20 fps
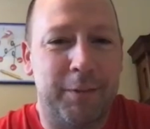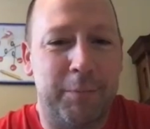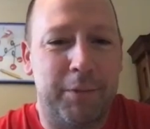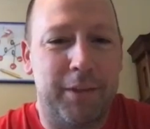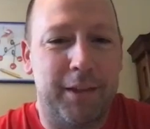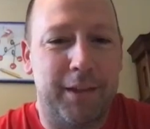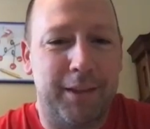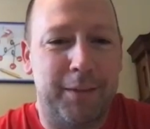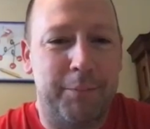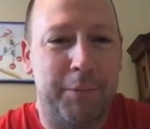
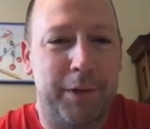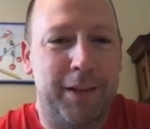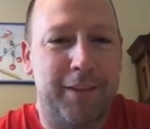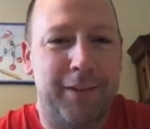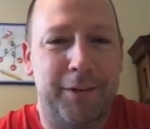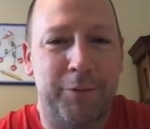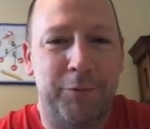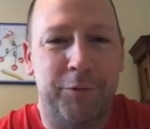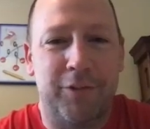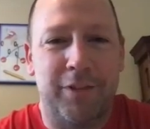thing. The minute
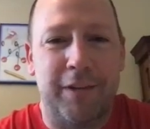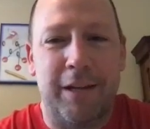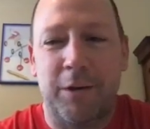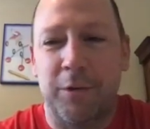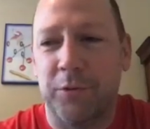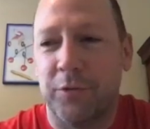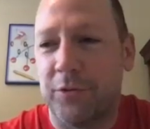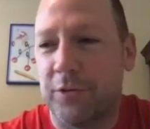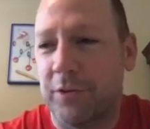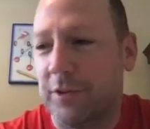that it was
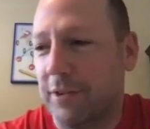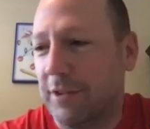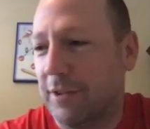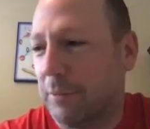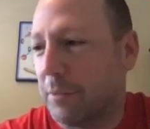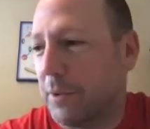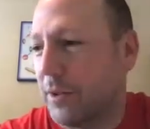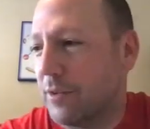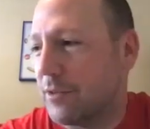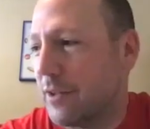announced in
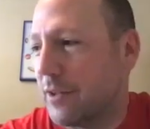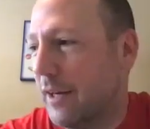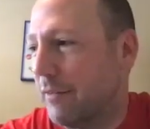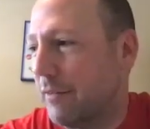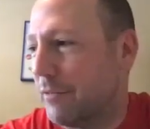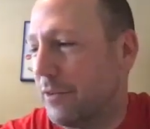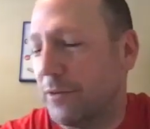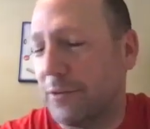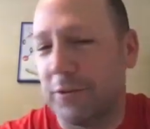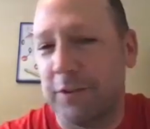the press
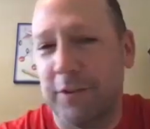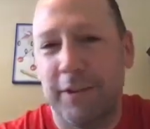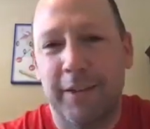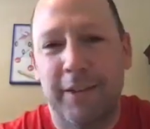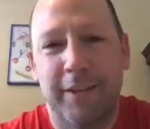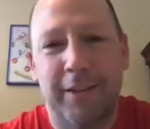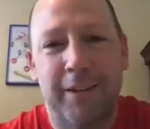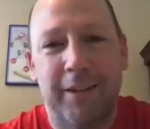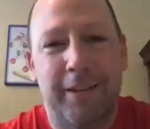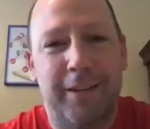conference
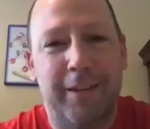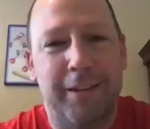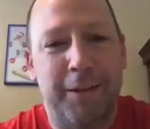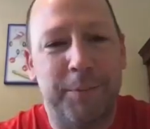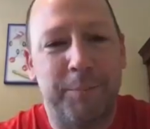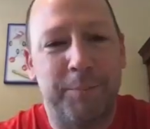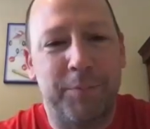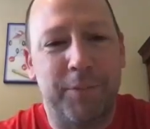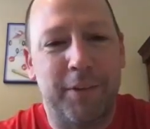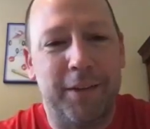
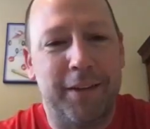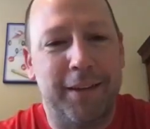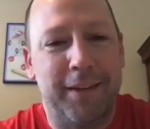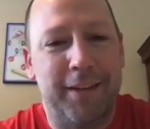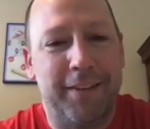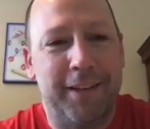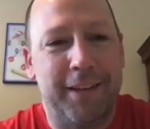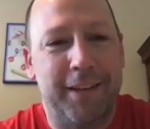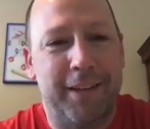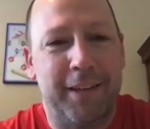
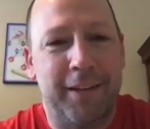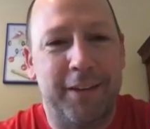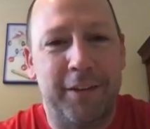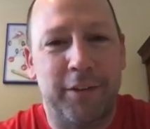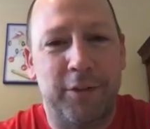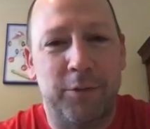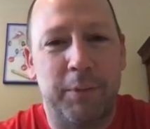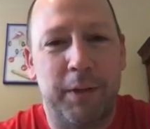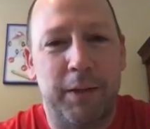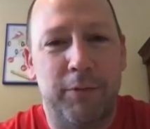on that end of
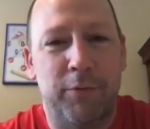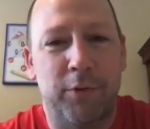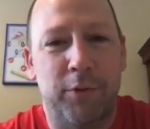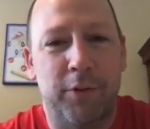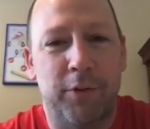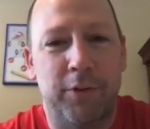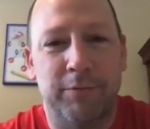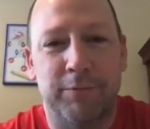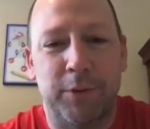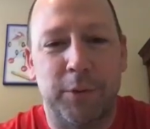things, my
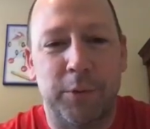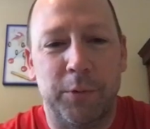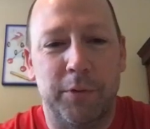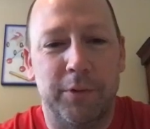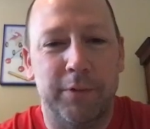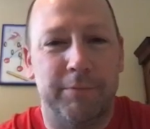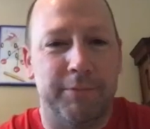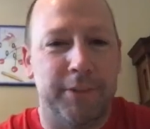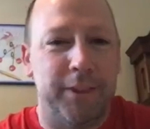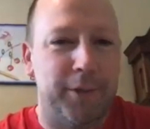
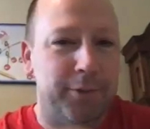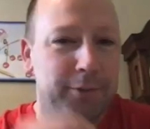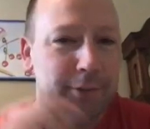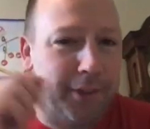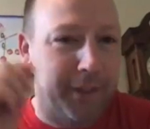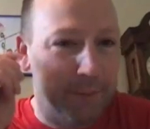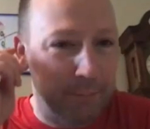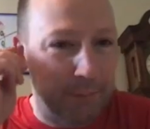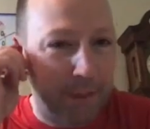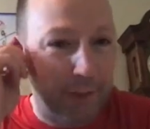phone, you know,
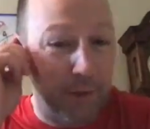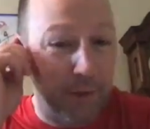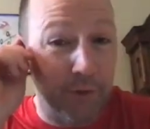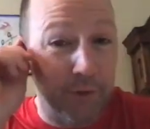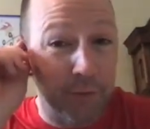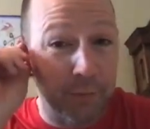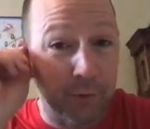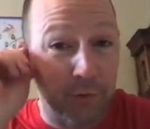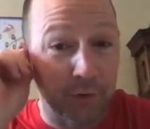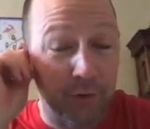lit up like a
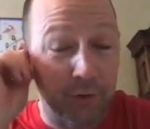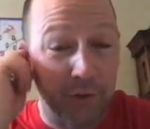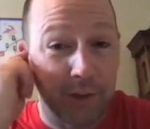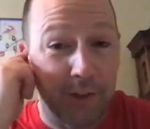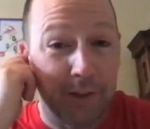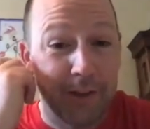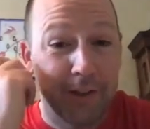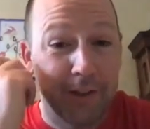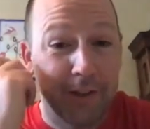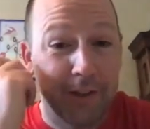Christmas tree
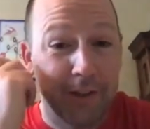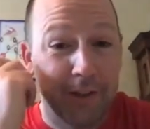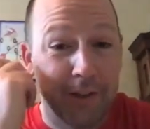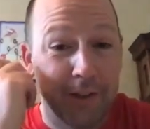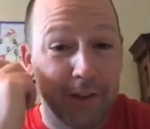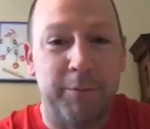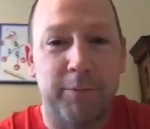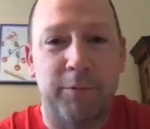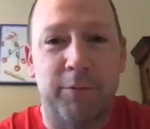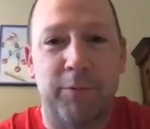
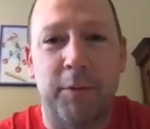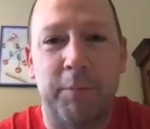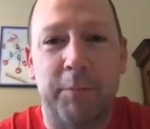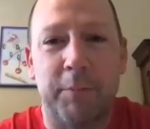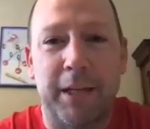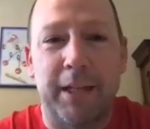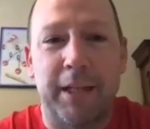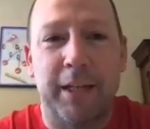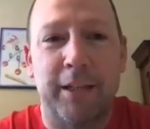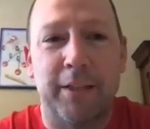from
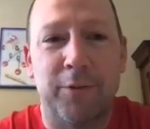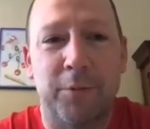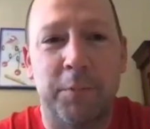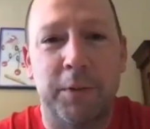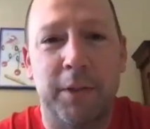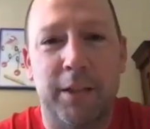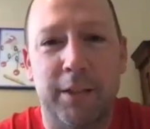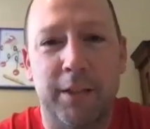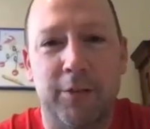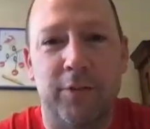the kids,
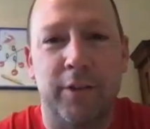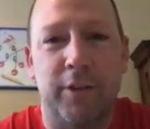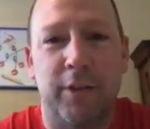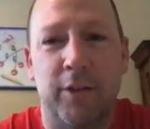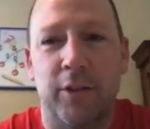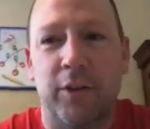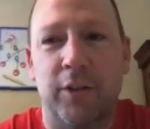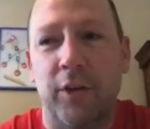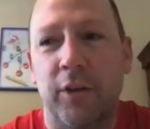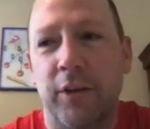because
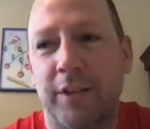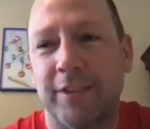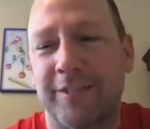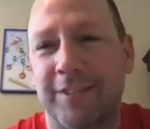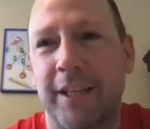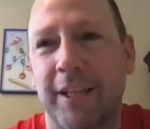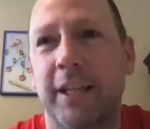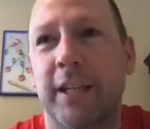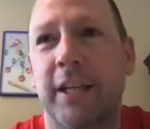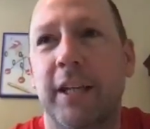they're
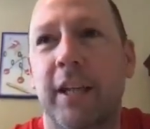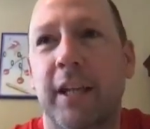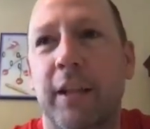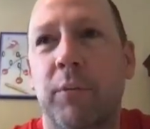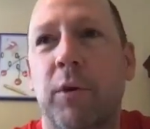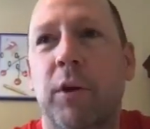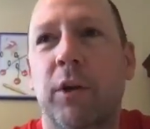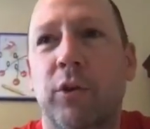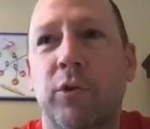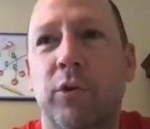excited and they
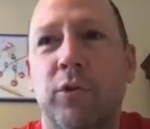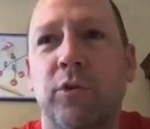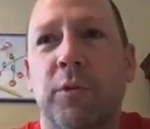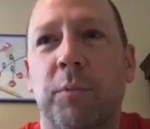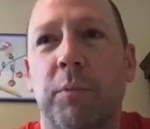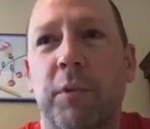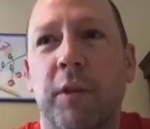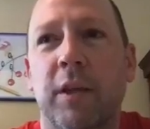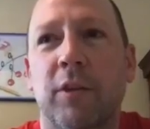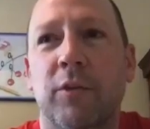want to do
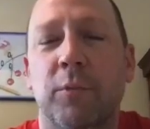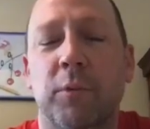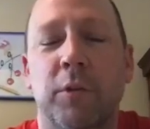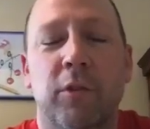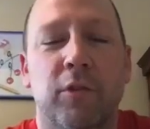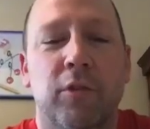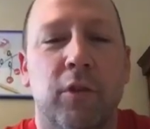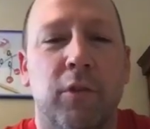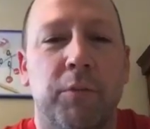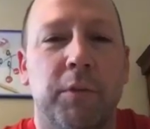some things. We
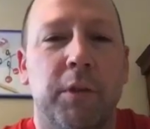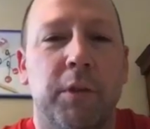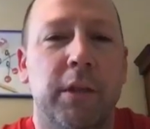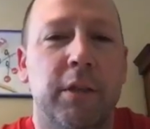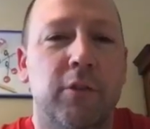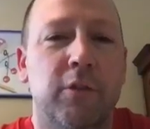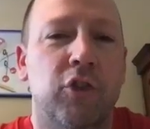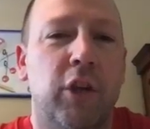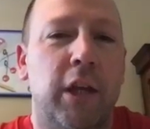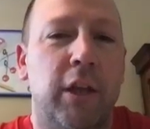just hopefully
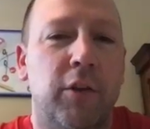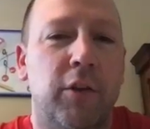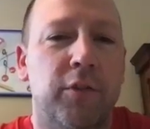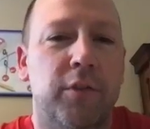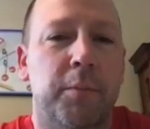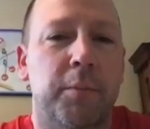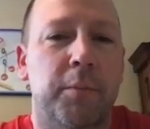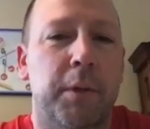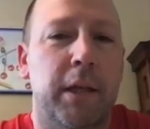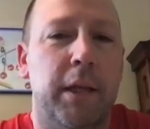can channel
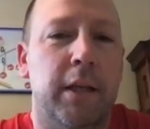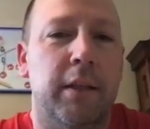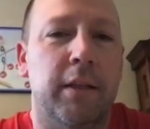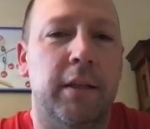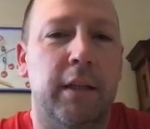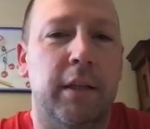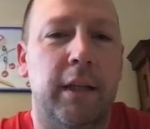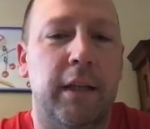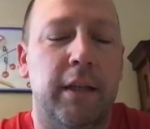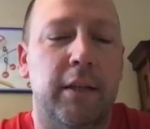some of
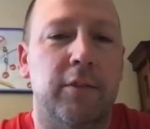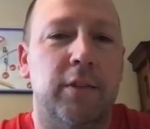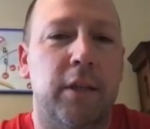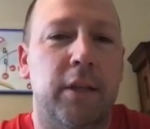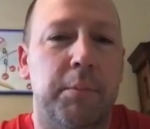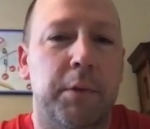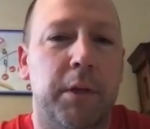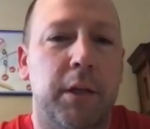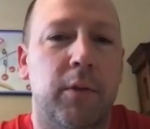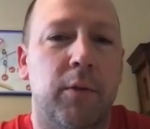that
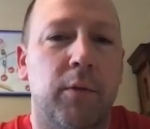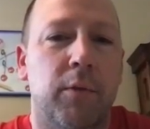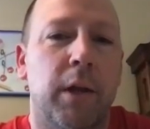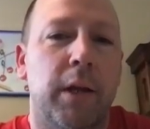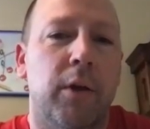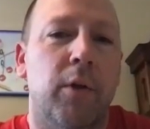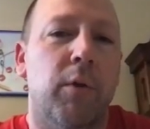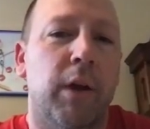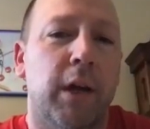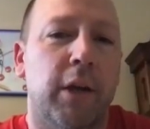excitement in the
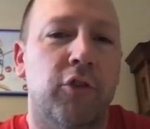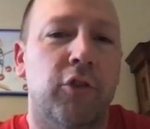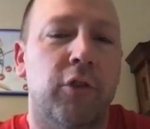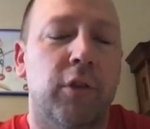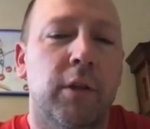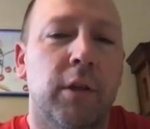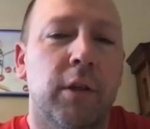right direction